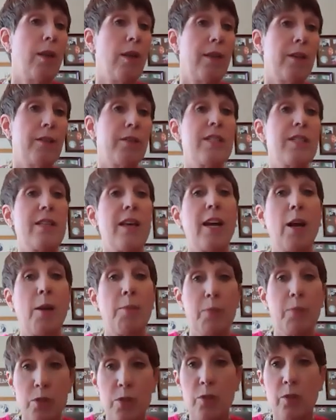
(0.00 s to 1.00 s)
there is that
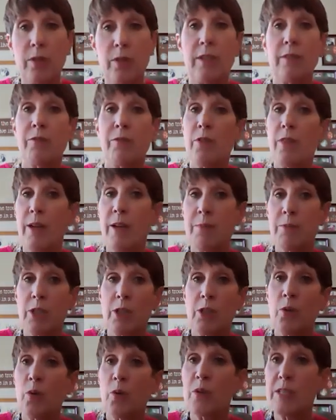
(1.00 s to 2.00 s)
opportunity for them to
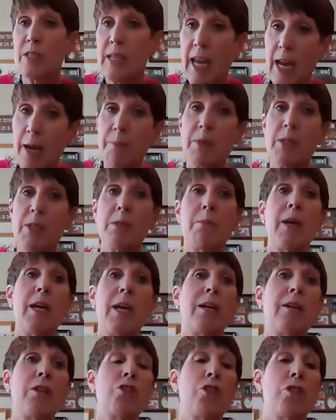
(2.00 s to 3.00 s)
go to as campus
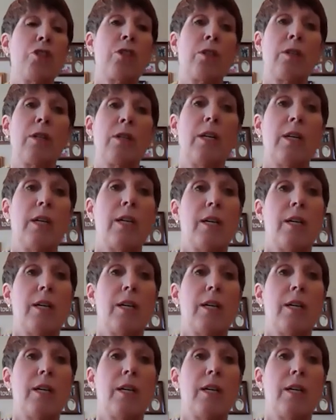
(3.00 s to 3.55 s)
manager.